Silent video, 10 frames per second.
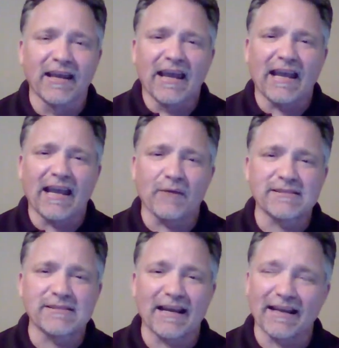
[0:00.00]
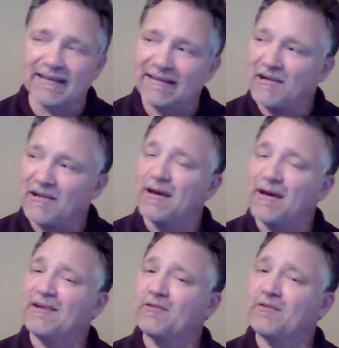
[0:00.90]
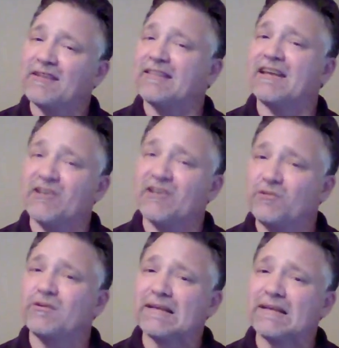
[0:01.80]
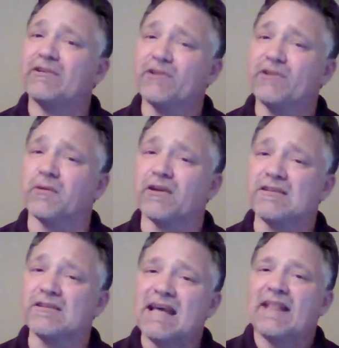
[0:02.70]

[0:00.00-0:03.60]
And I was kind of like, "No, I don't think that you really do, because